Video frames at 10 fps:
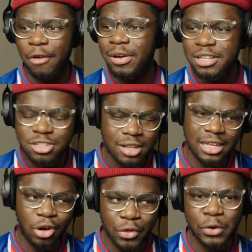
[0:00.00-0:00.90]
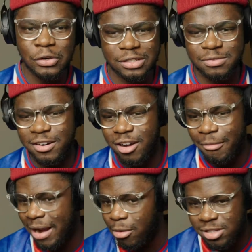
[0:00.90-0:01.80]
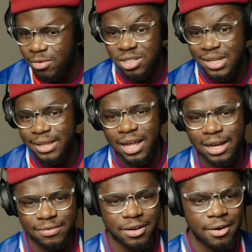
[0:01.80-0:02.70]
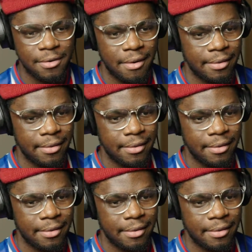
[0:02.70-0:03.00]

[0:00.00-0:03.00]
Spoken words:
I quickly saw like all the goals and whatnot, but I wasn't watching it live, no.